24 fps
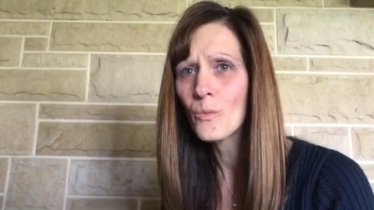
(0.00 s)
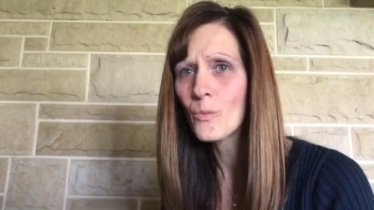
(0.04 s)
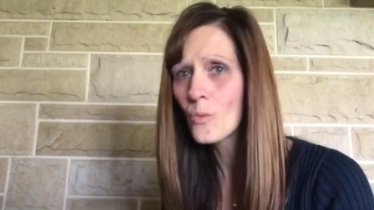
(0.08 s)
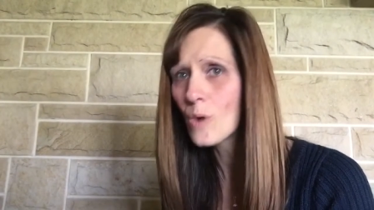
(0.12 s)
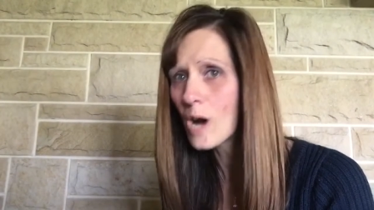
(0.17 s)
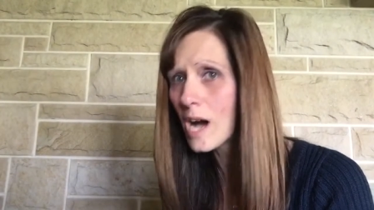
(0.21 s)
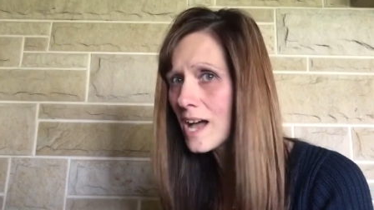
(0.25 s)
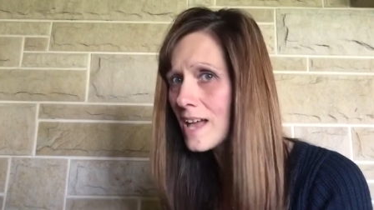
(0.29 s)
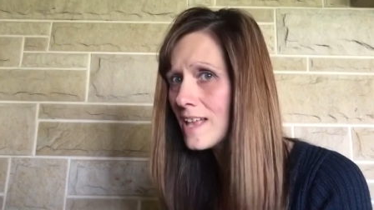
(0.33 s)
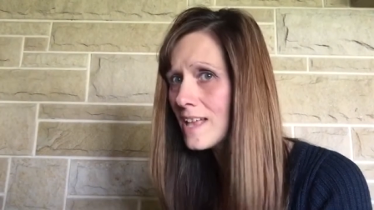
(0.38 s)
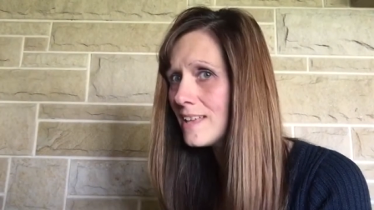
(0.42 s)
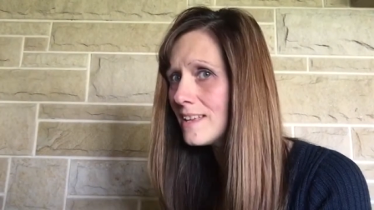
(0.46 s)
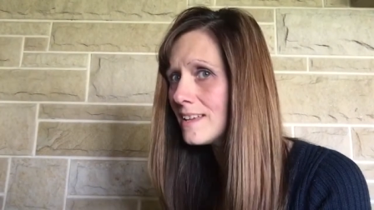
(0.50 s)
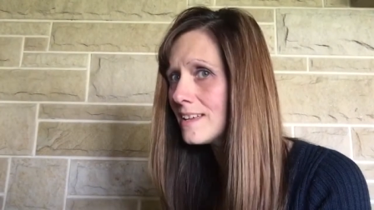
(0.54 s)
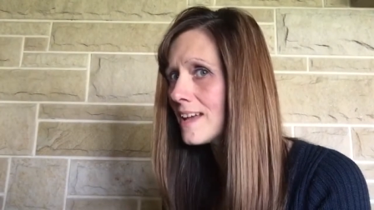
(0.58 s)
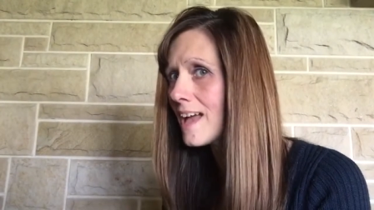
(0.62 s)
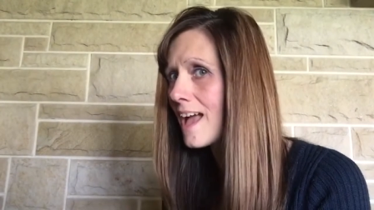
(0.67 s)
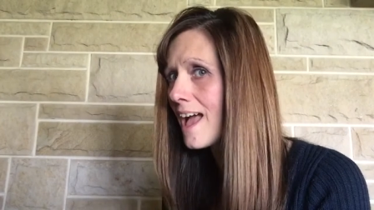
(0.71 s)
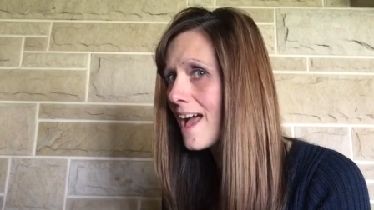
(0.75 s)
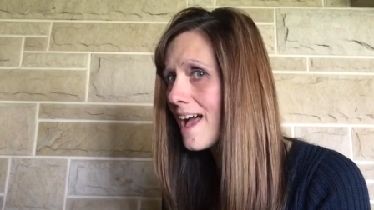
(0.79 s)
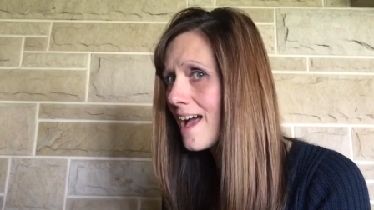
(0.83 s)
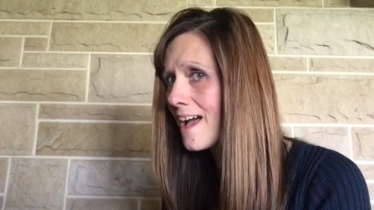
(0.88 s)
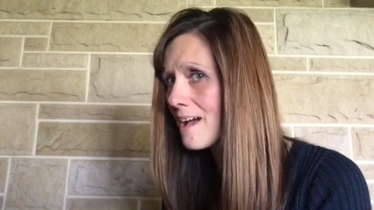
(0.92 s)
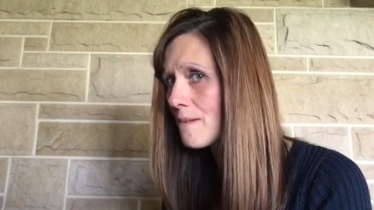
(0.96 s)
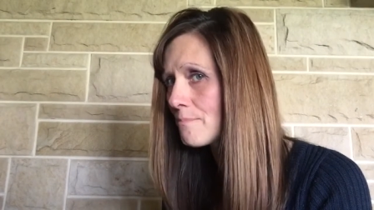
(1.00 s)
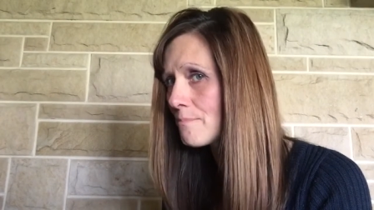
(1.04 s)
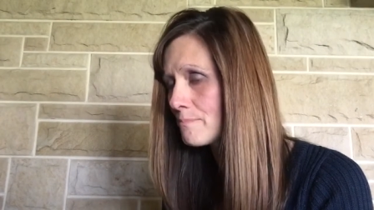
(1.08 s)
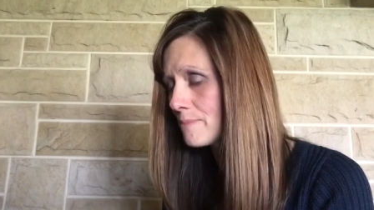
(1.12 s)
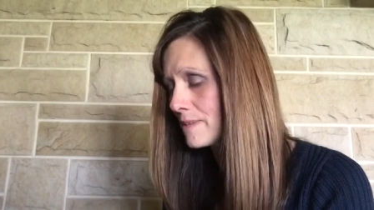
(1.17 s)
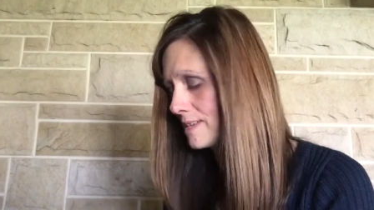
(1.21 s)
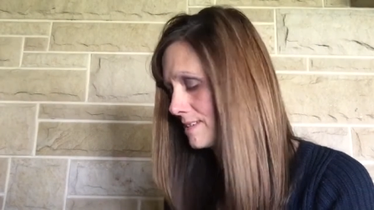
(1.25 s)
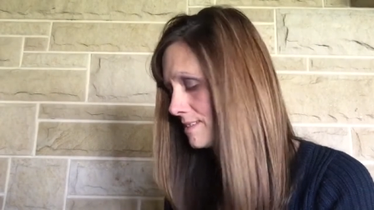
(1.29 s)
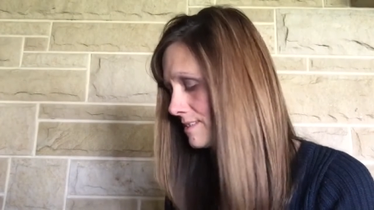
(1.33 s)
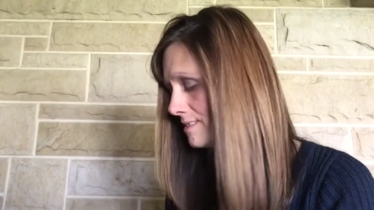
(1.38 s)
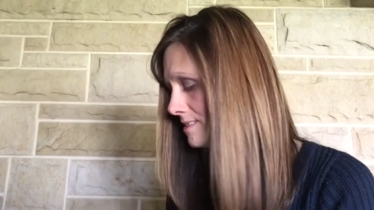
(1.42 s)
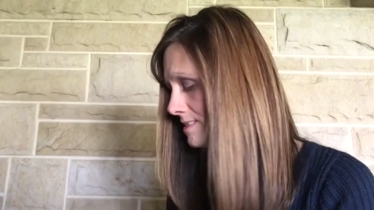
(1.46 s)
what
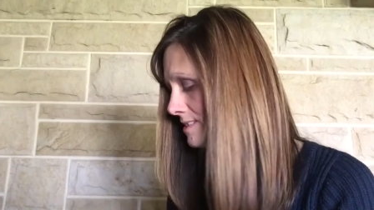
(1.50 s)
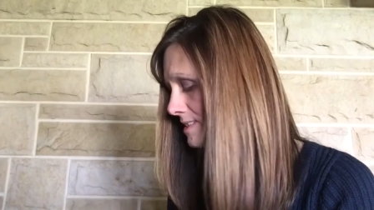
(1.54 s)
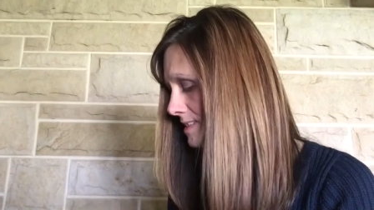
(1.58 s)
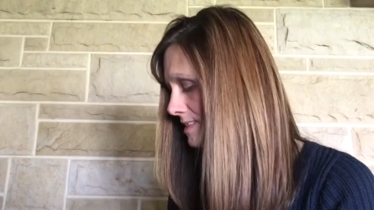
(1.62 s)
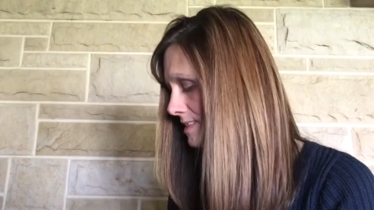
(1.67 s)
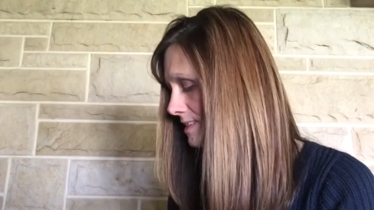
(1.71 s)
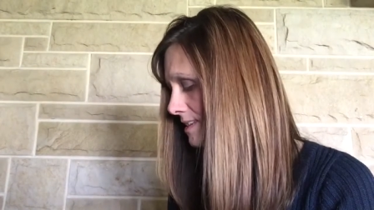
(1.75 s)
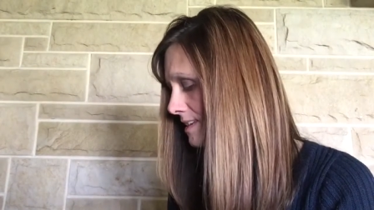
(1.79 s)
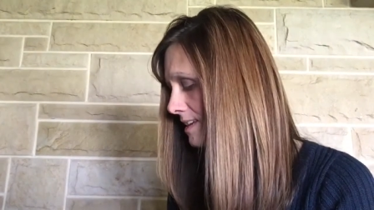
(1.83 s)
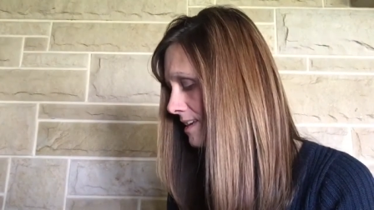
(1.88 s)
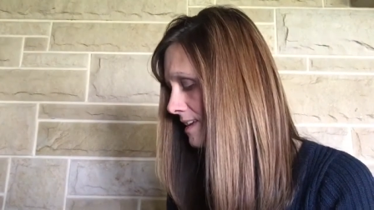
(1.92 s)
happens